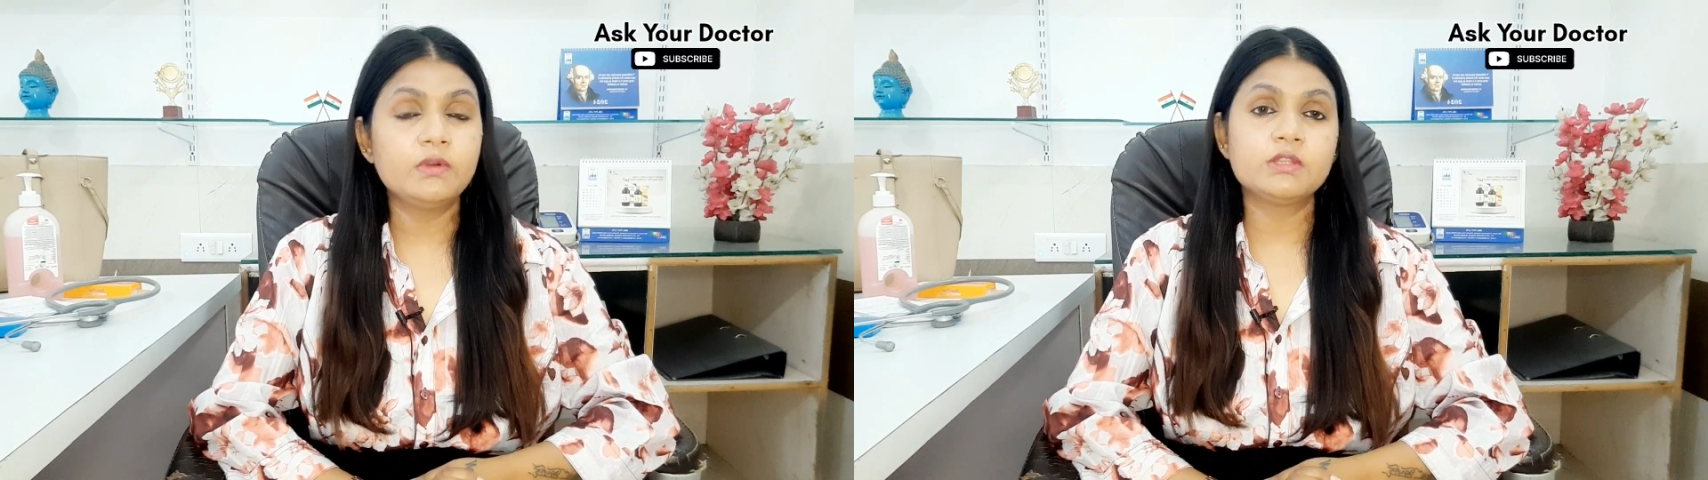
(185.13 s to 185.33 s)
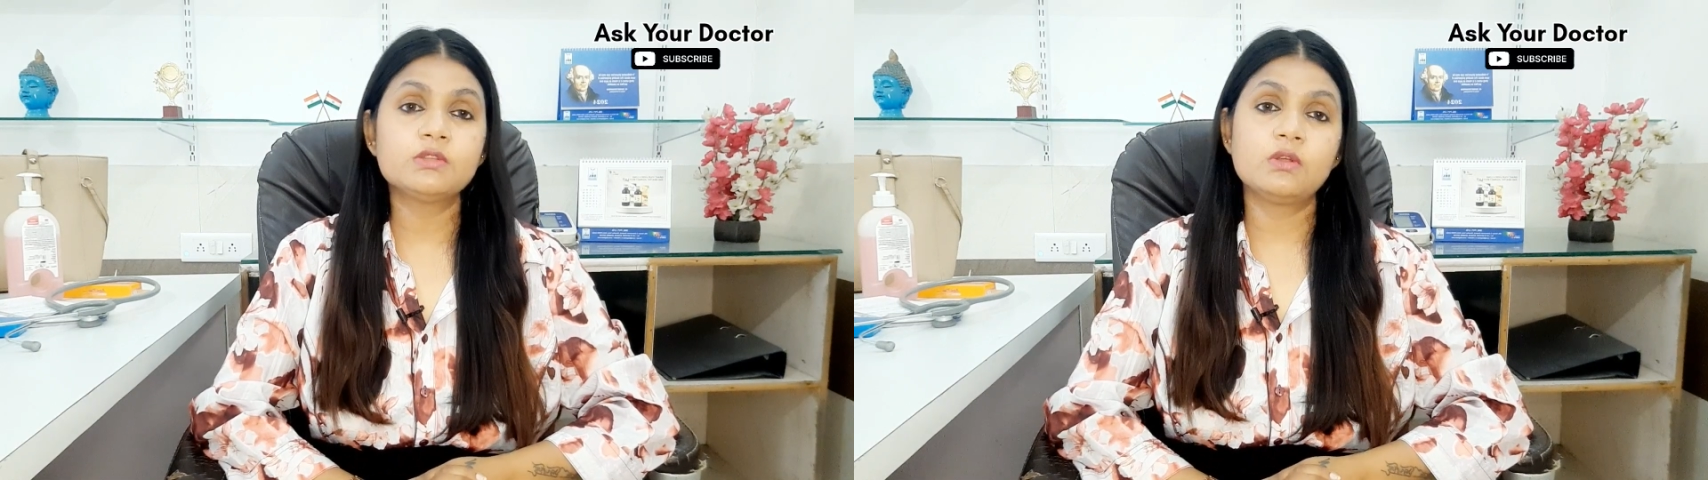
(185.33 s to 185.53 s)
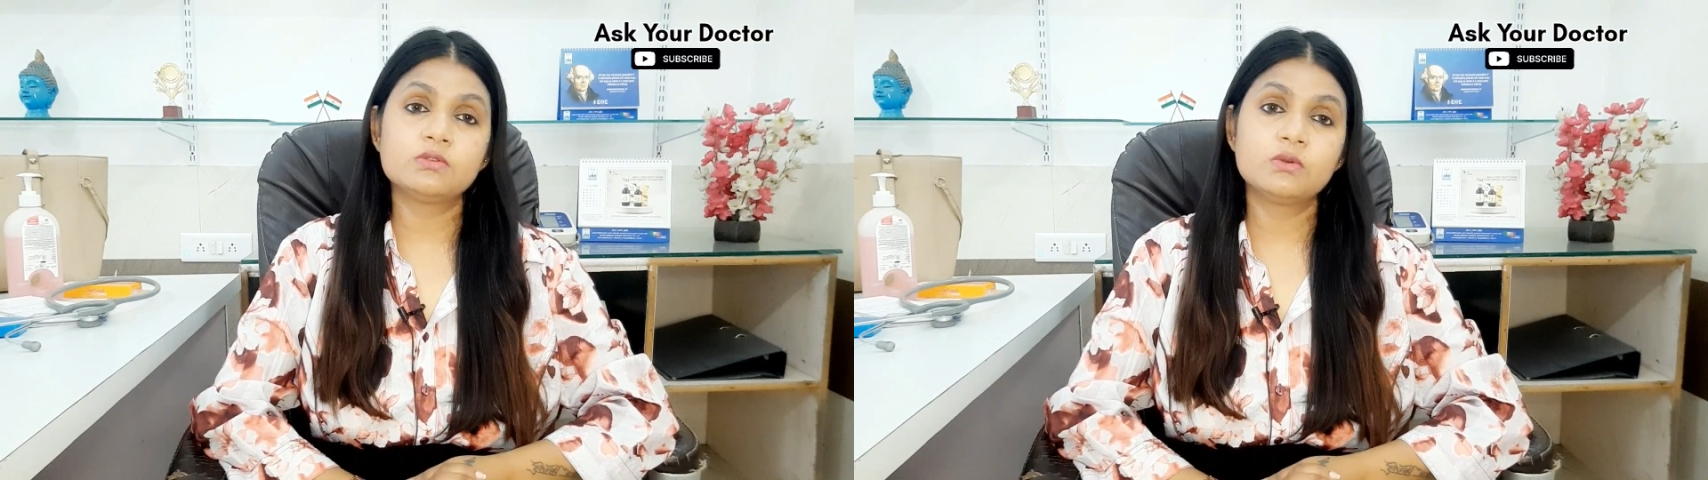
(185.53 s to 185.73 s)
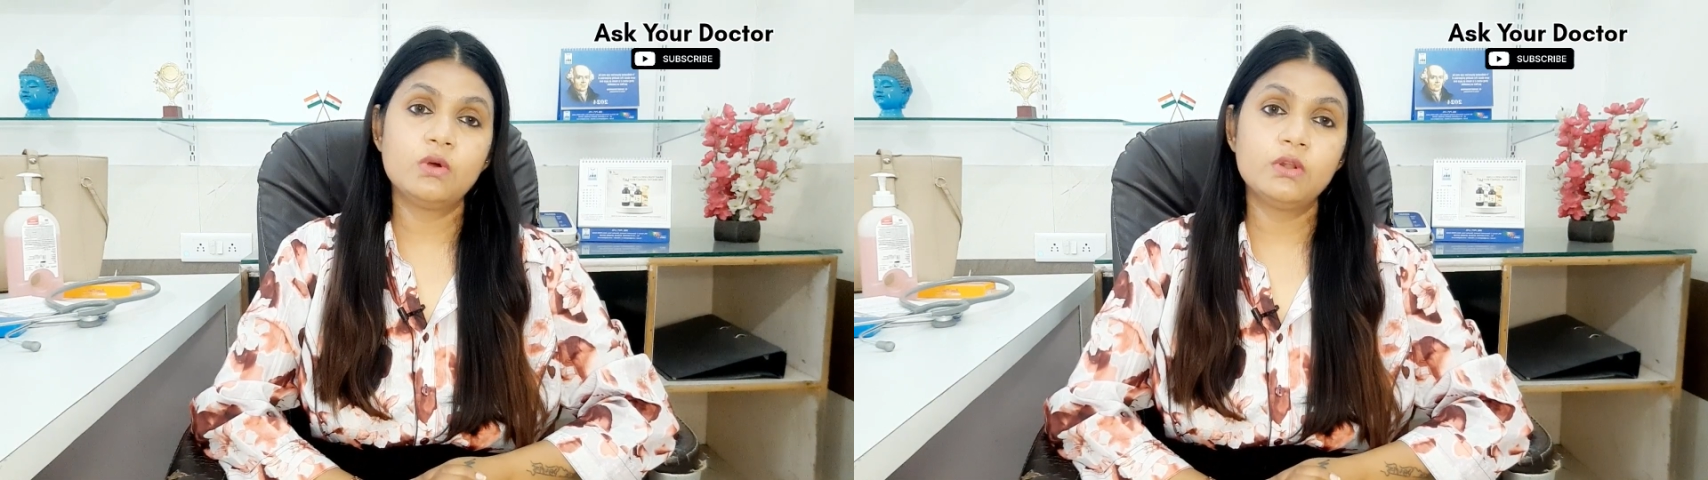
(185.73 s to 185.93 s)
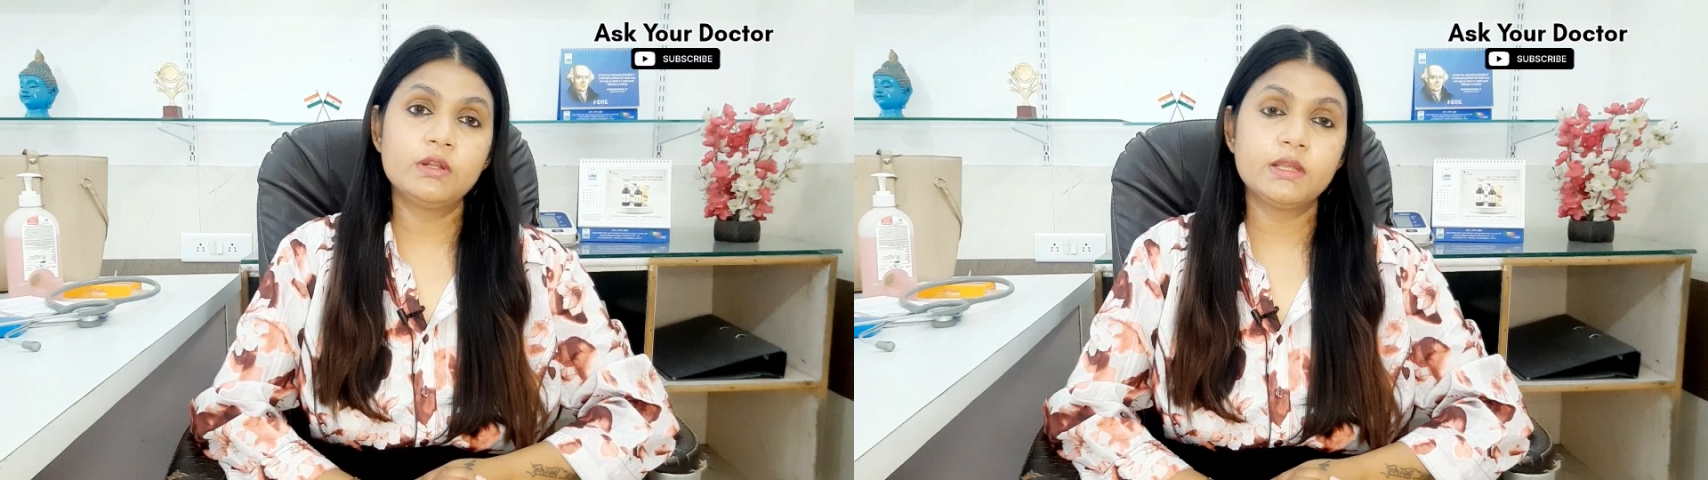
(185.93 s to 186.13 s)
It is also
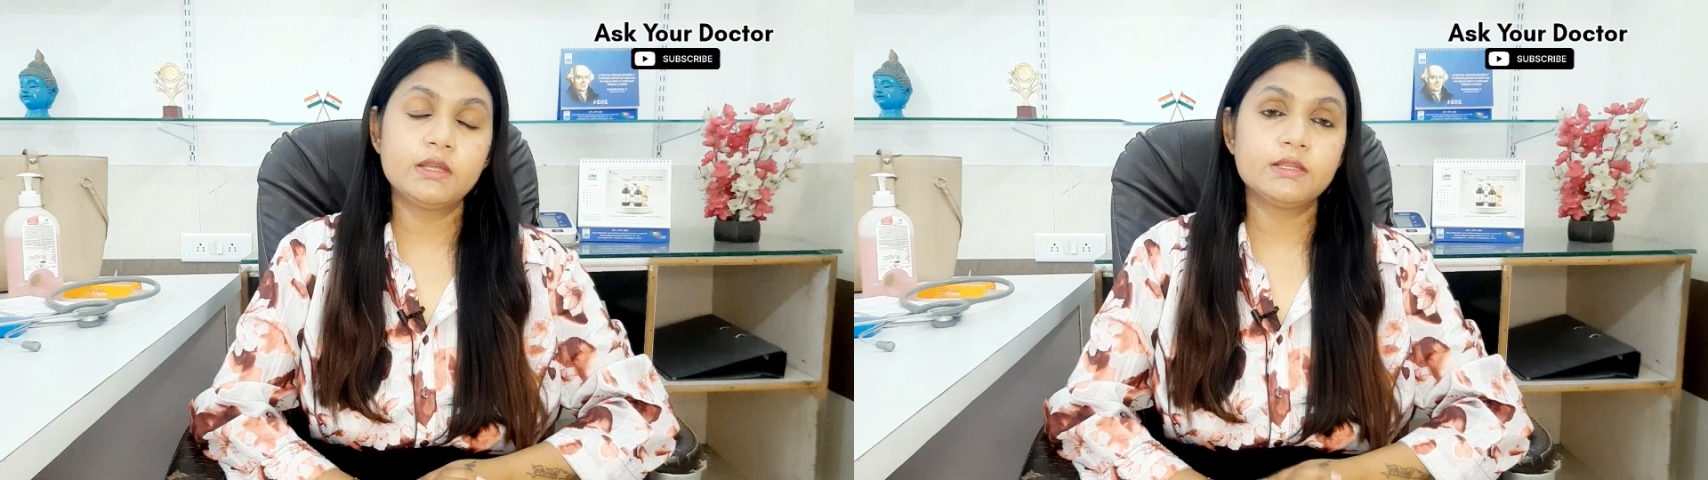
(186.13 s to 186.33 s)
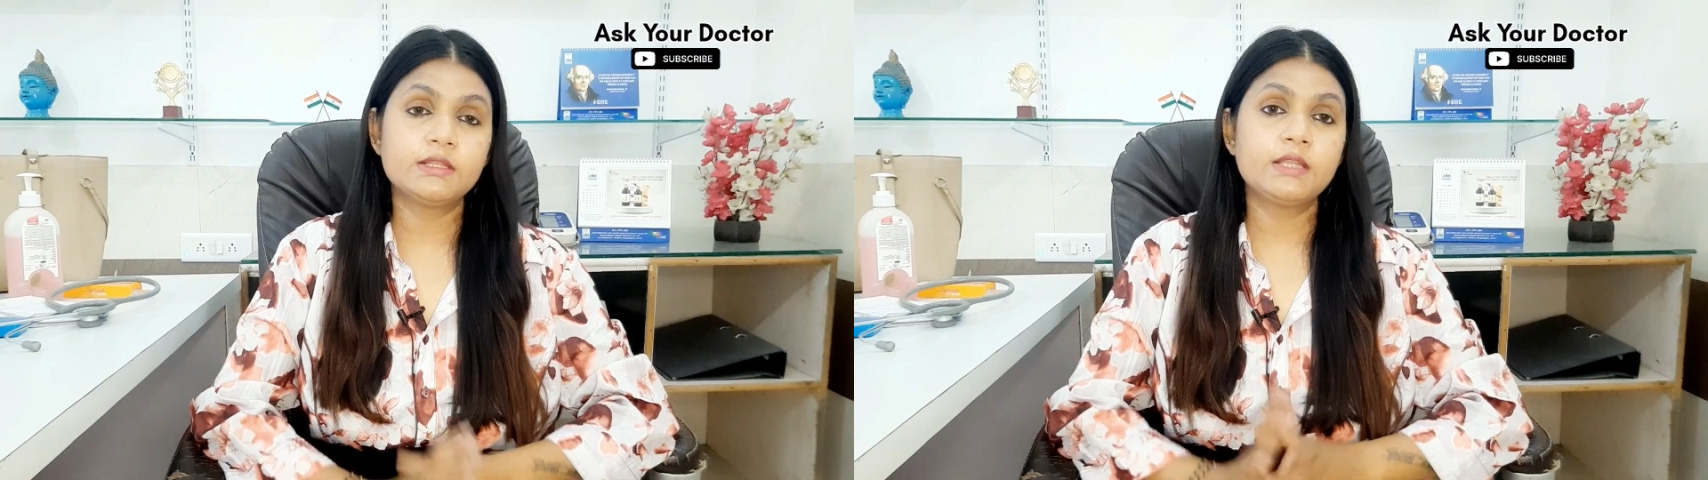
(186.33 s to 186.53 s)
called as the